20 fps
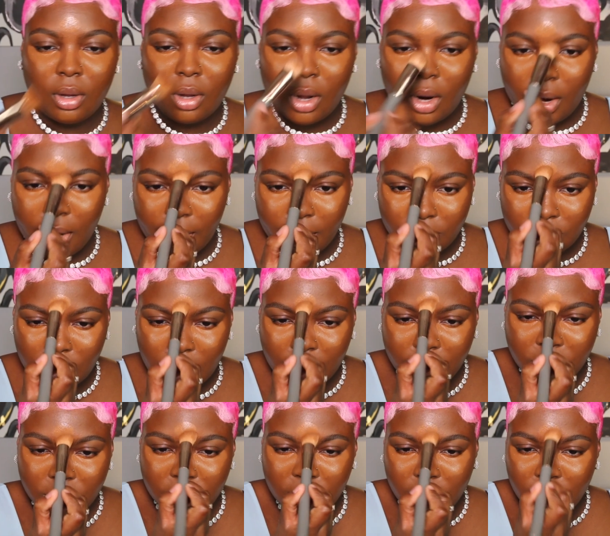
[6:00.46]
All right, so I'm
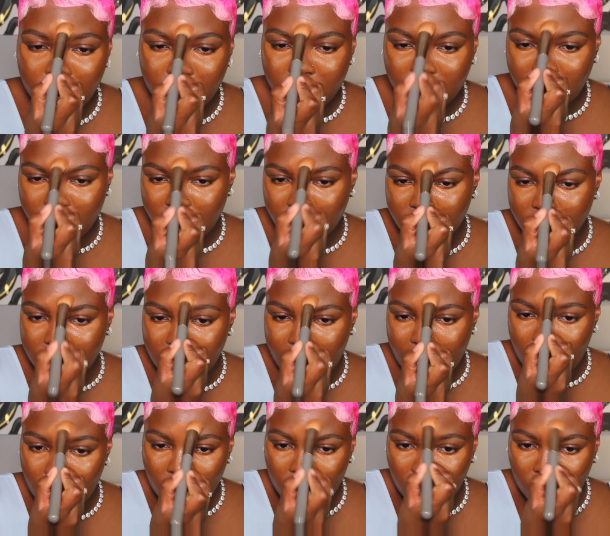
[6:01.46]
just gonna blend this
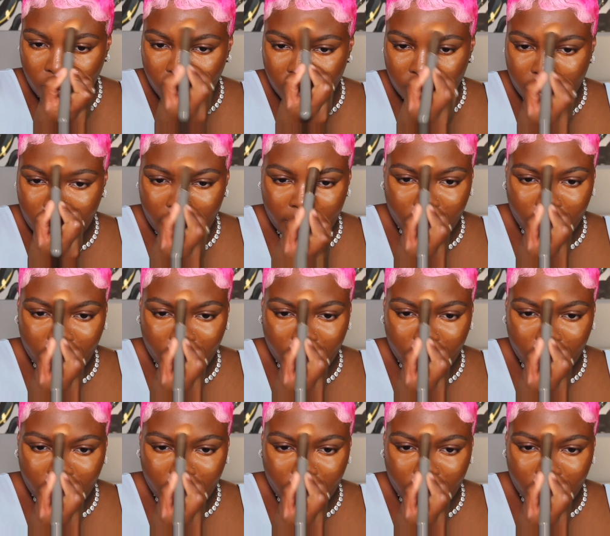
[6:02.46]
out with my